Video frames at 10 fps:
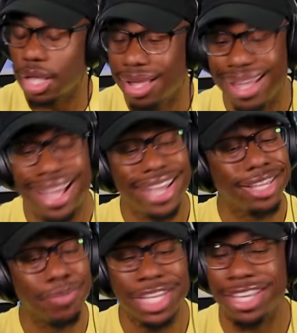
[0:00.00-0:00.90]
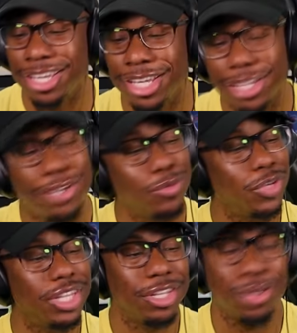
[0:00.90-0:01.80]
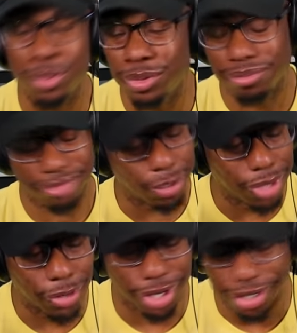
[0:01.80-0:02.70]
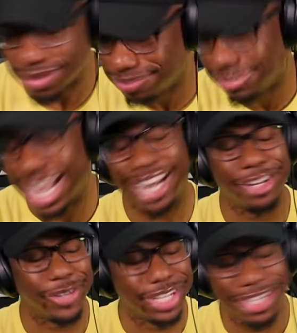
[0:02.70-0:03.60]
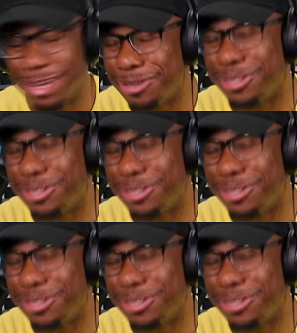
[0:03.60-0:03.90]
I am here with you. Come on, girl. Hallelujah.